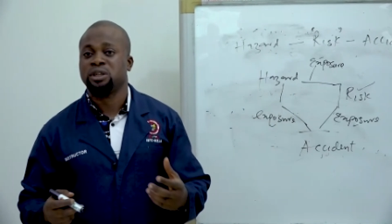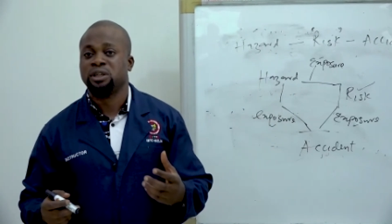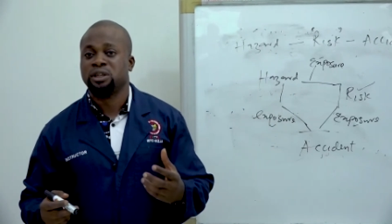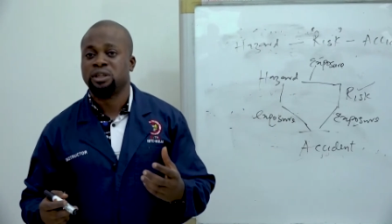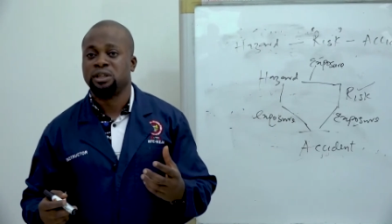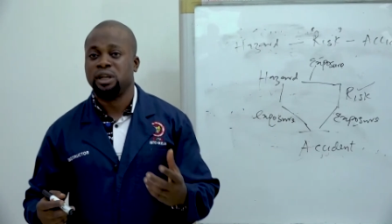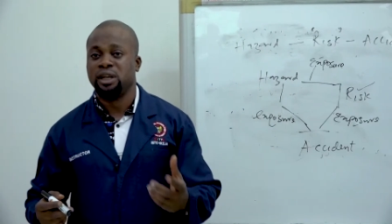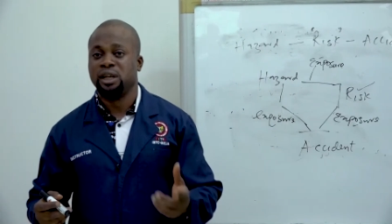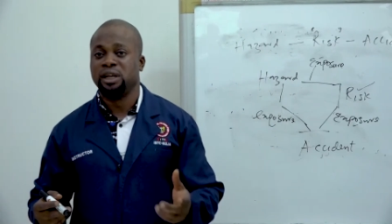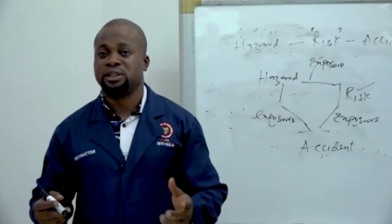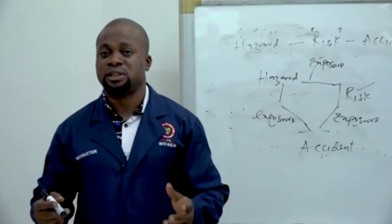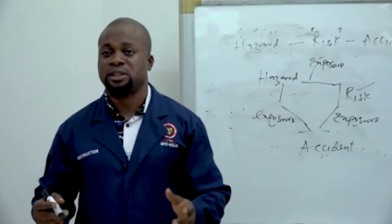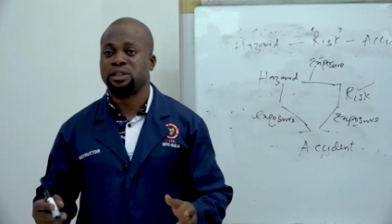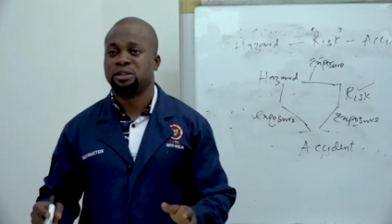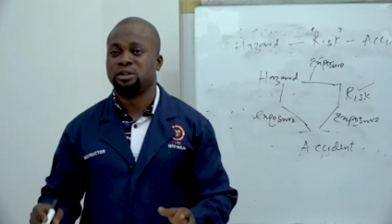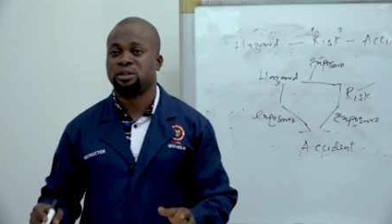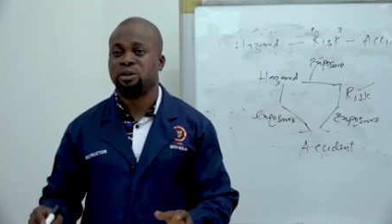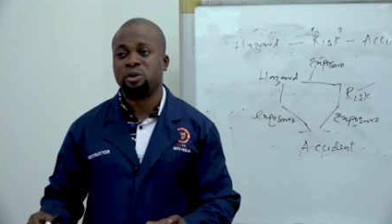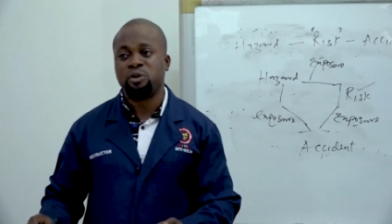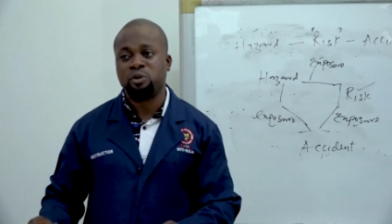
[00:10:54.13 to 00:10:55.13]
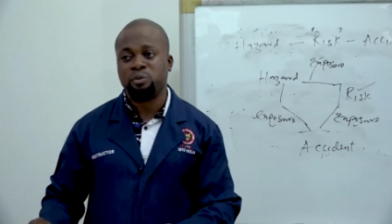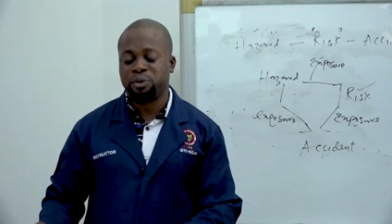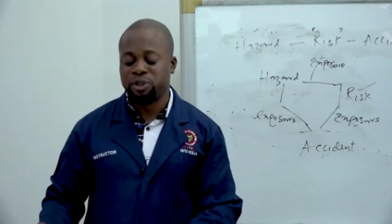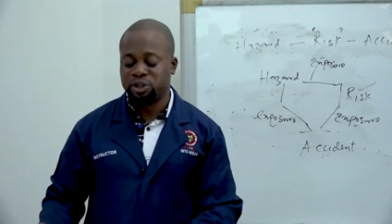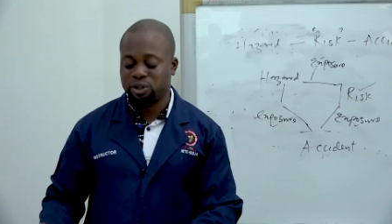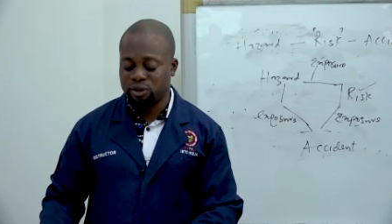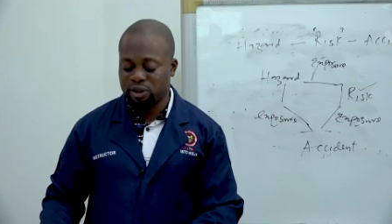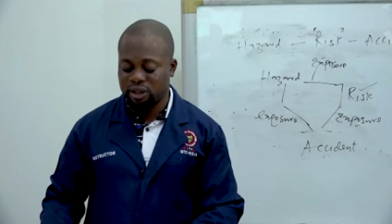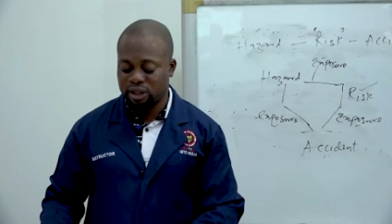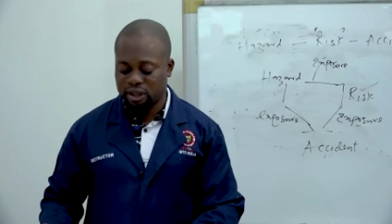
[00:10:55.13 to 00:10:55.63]
The lesson,
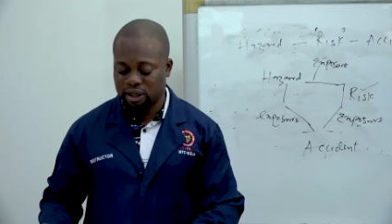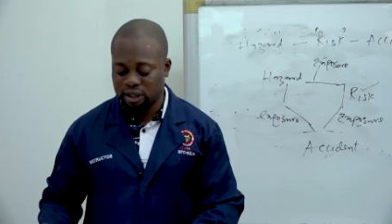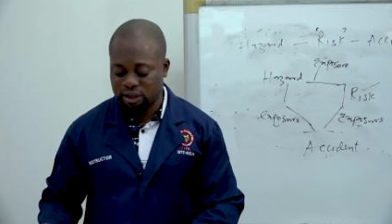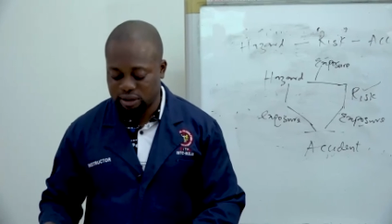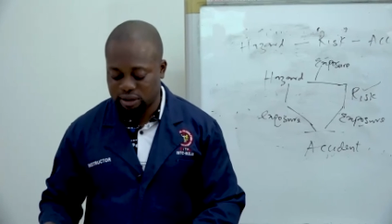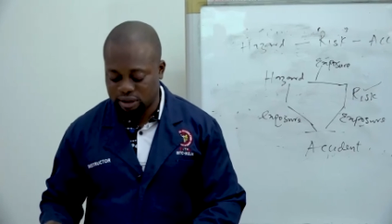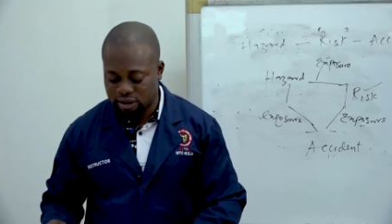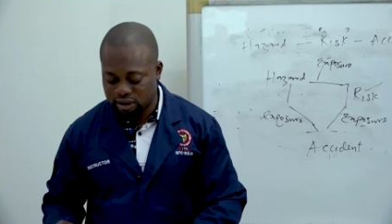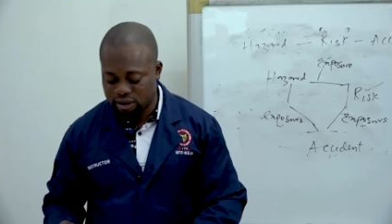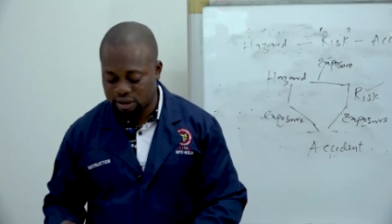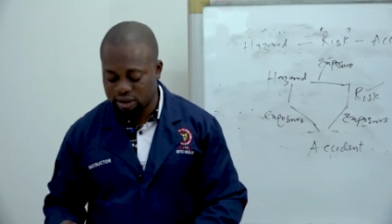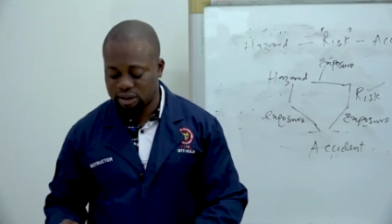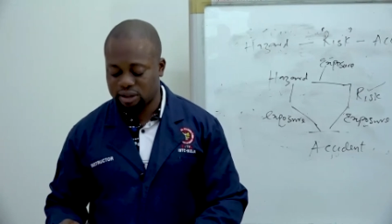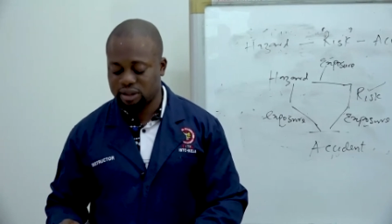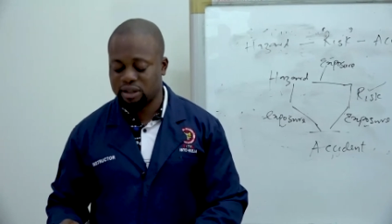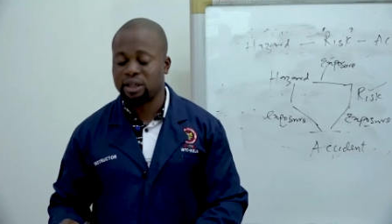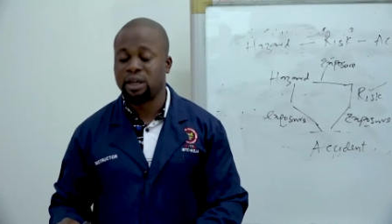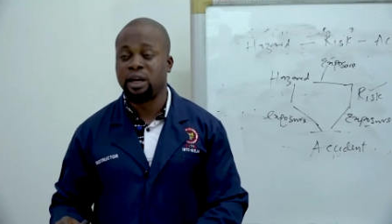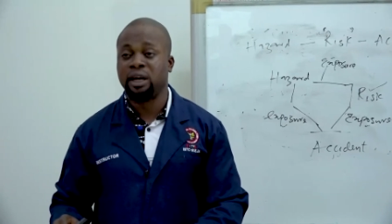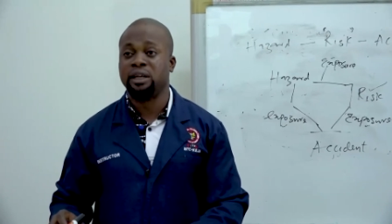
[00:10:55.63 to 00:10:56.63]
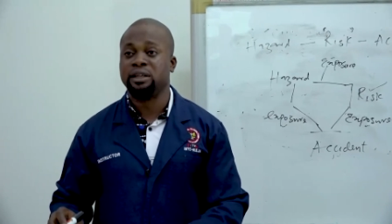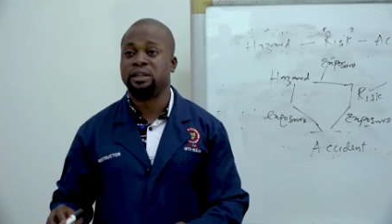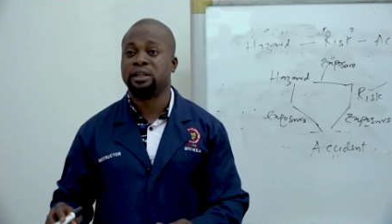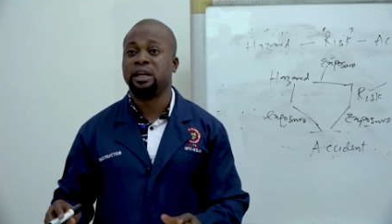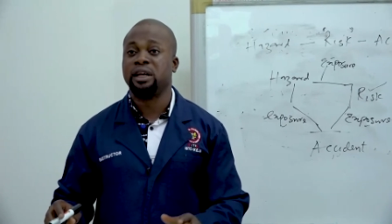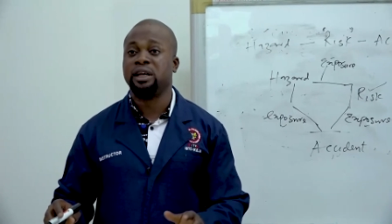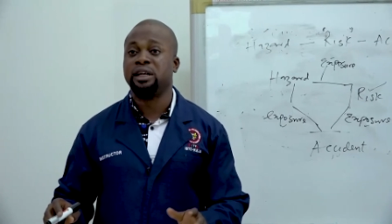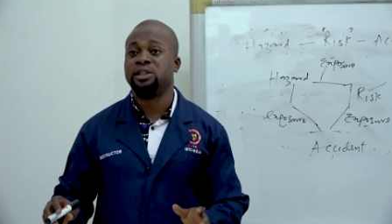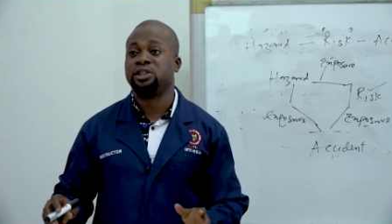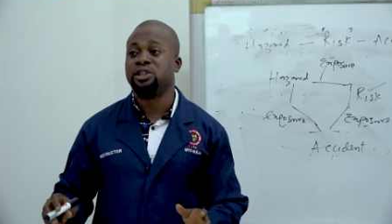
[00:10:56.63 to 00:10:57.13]
occupational health and
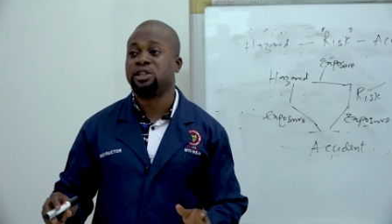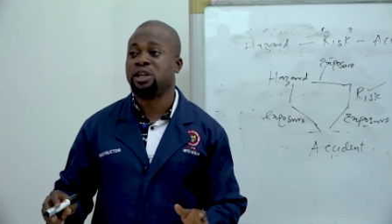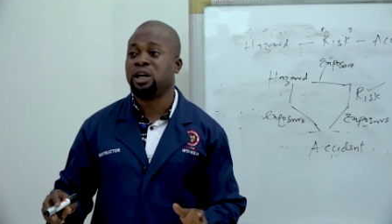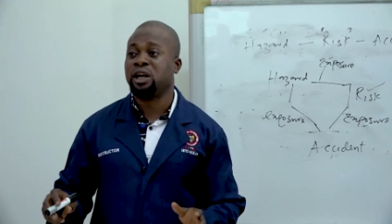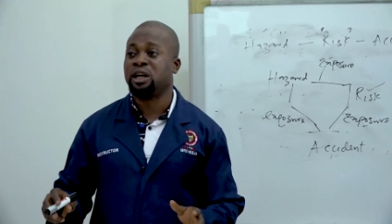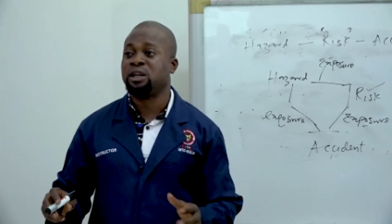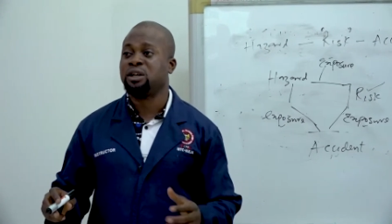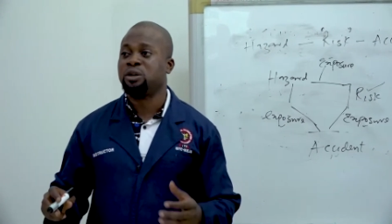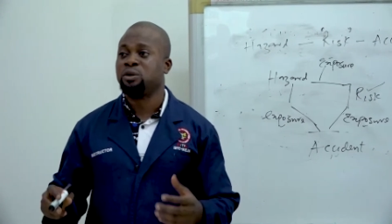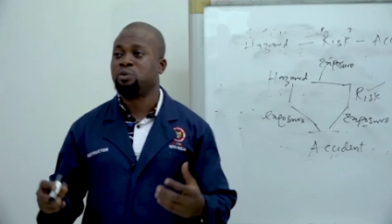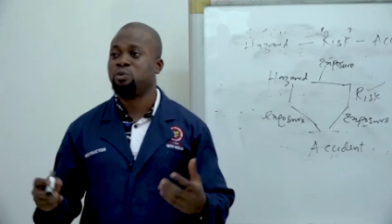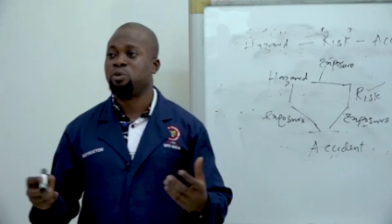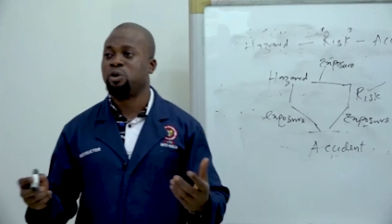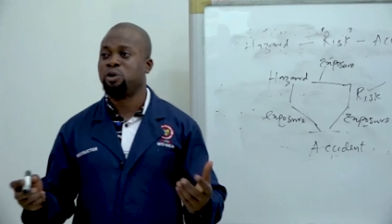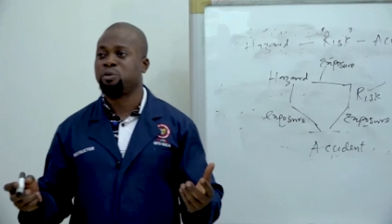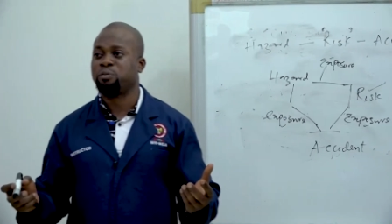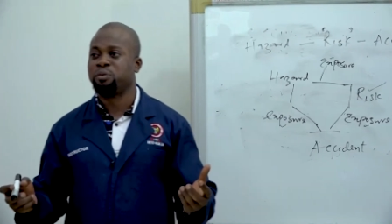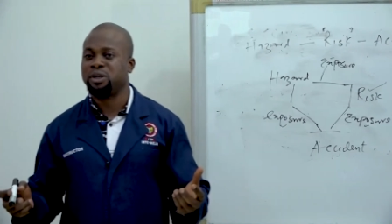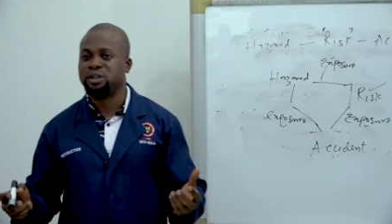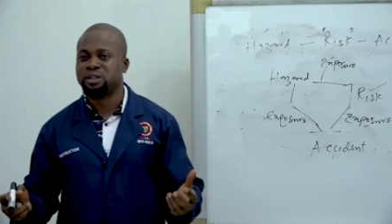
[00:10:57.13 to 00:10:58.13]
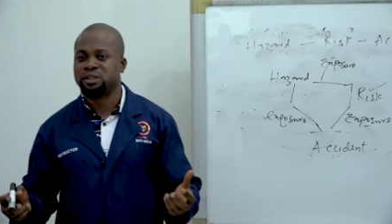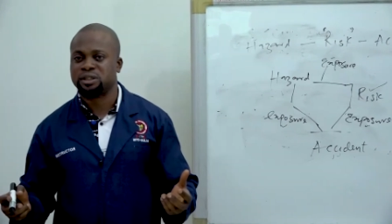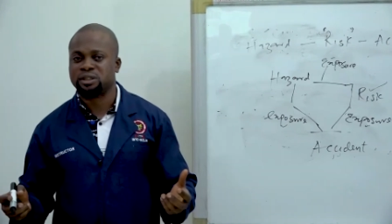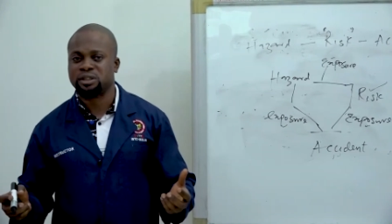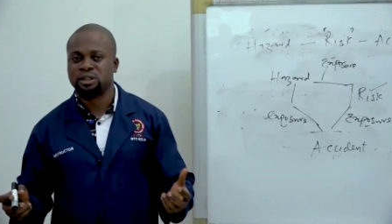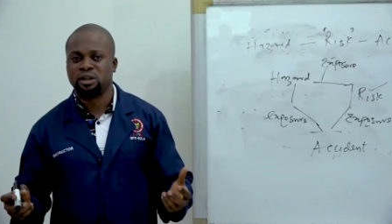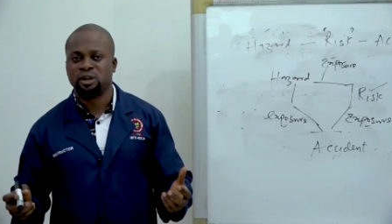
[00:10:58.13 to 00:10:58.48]
electrical workplace.